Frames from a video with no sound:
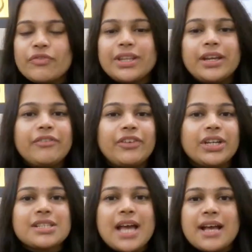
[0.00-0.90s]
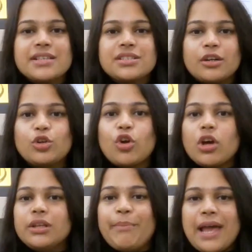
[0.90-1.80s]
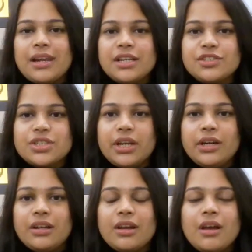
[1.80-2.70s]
whether if it is asked draw the balance sheet,